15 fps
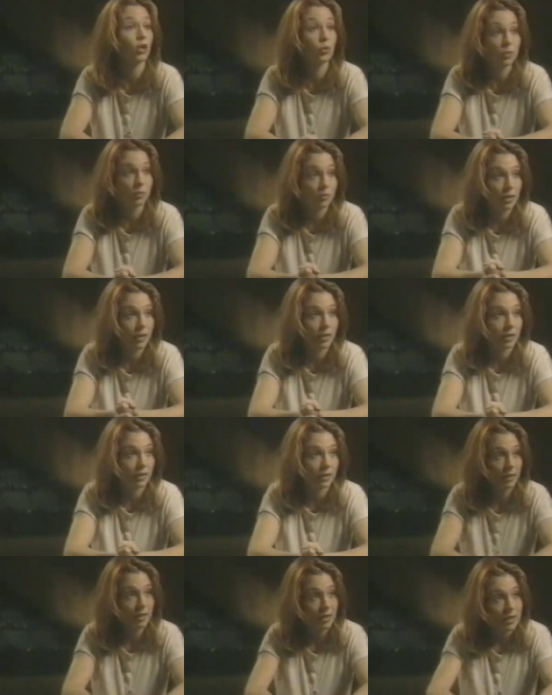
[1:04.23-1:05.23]
human being,
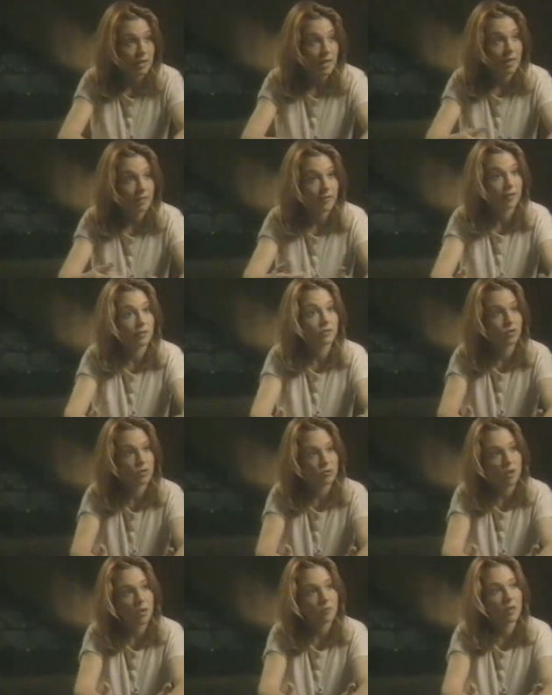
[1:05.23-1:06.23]
and that
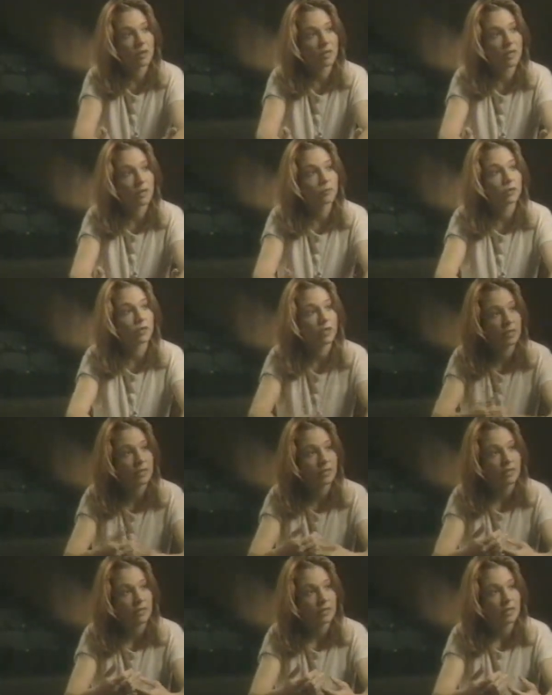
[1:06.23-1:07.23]
Lucy Maud Montgomery
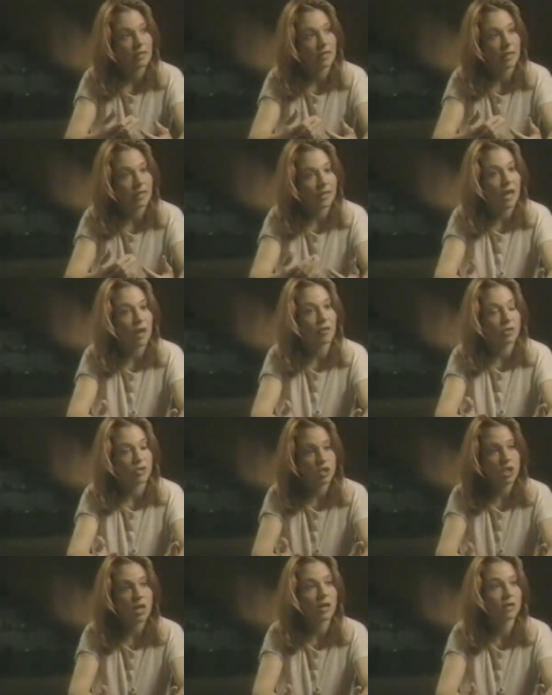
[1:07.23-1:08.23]
allowed a
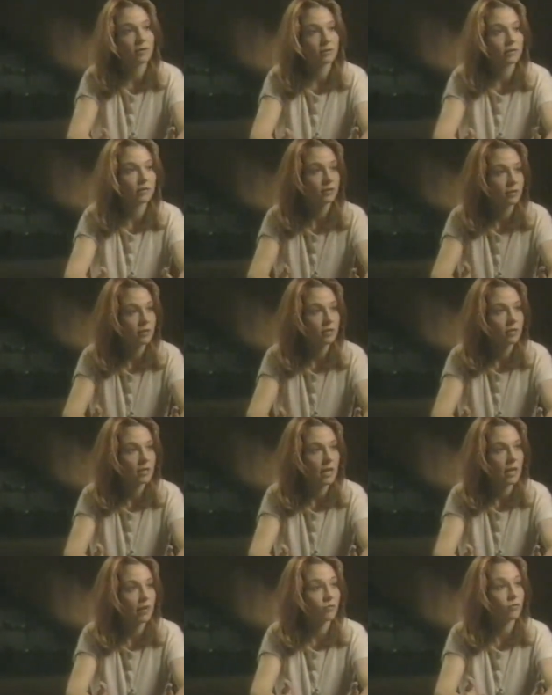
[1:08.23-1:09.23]
child
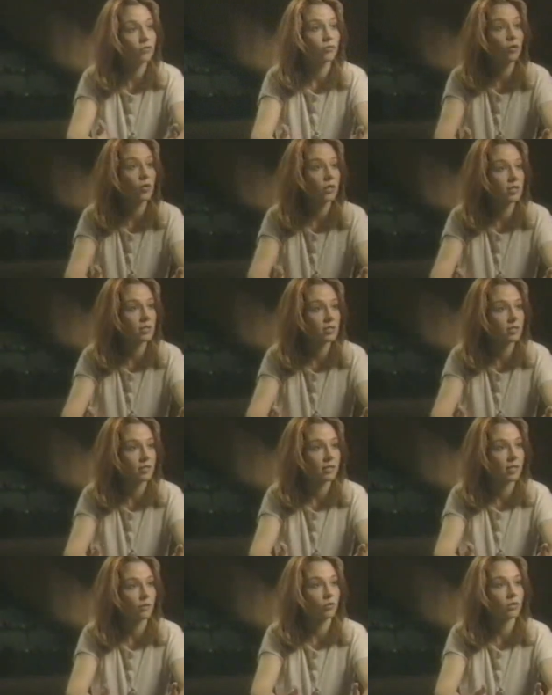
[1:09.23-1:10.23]
to have a voice
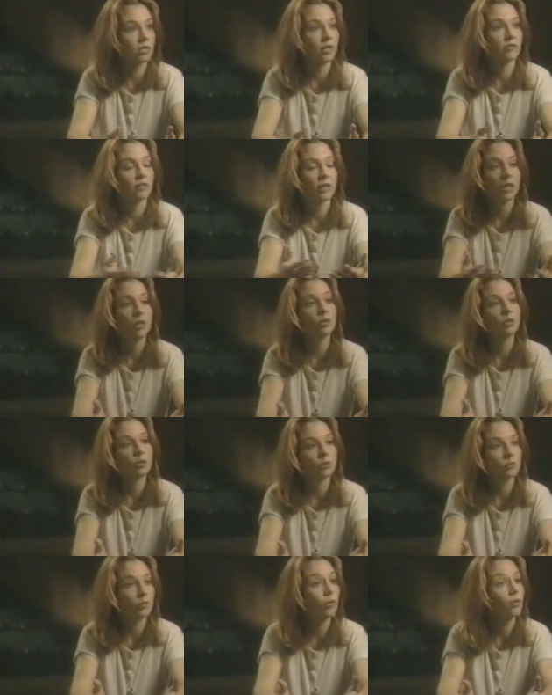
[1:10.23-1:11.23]
that was of
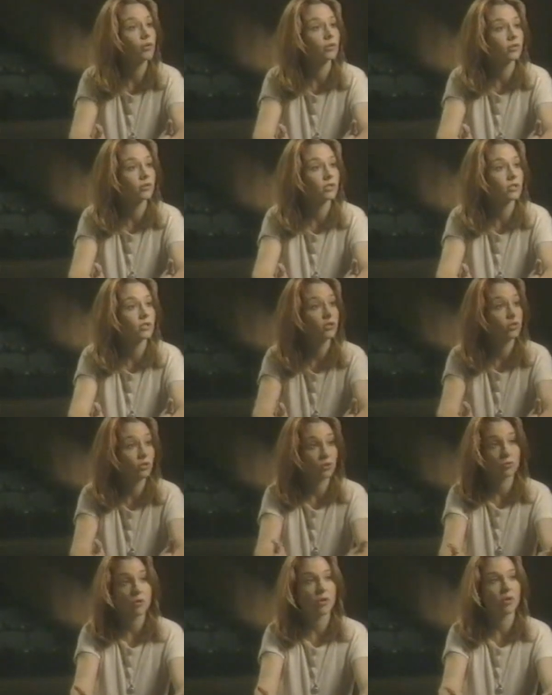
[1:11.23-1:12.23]
equal importance to
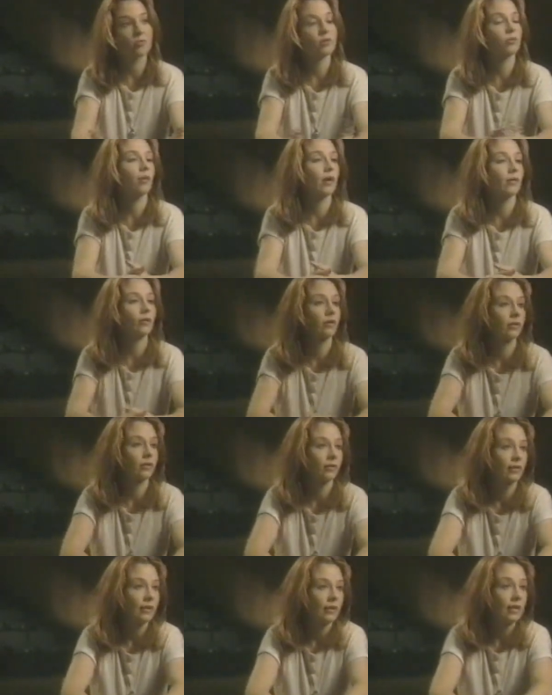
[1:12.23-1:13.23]
the grown-ups around her.
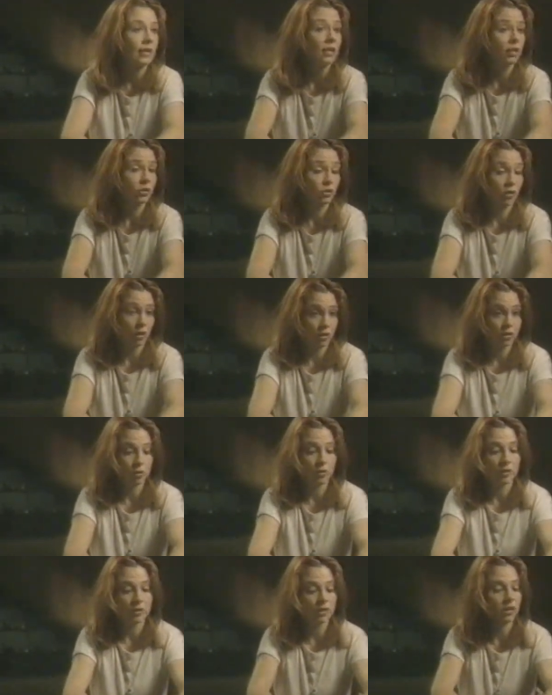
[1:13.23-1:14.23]
So
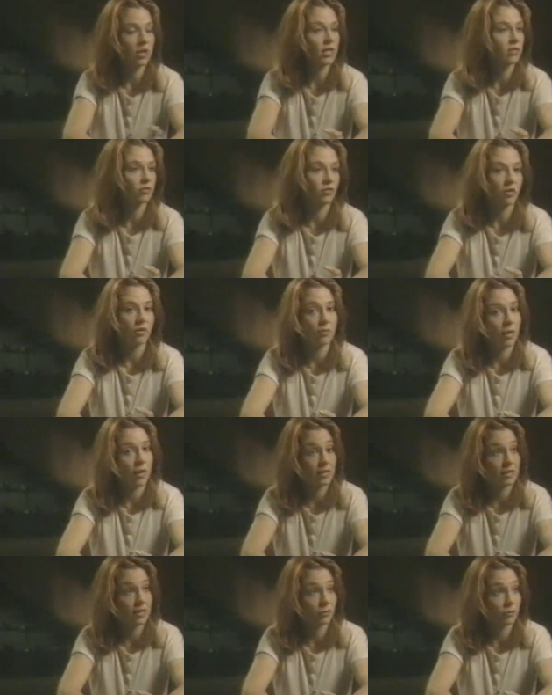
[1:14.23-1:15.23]
consequently, she has a very
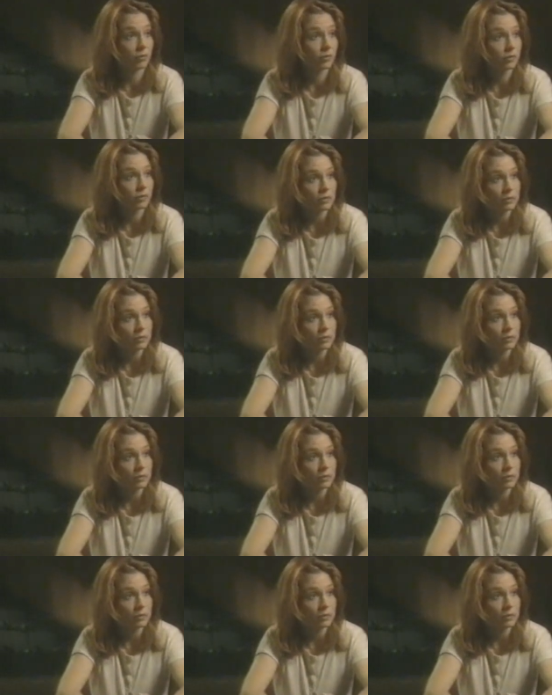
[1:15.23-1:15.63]
bad temper.